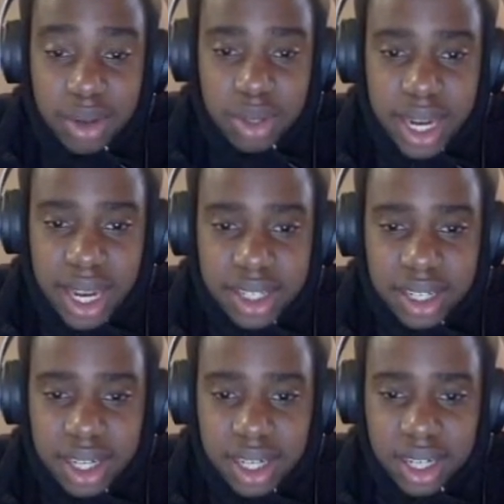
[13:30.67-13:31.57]
Who's next?
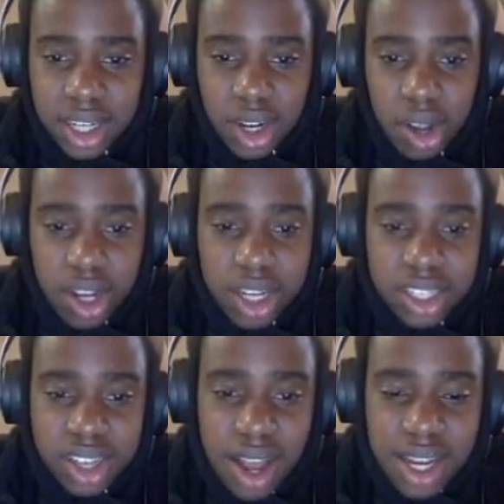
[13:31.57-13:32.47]

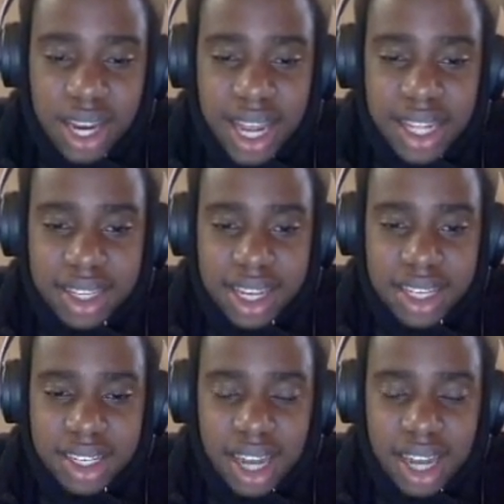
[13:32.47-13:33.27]
Gonzaga, Kansas.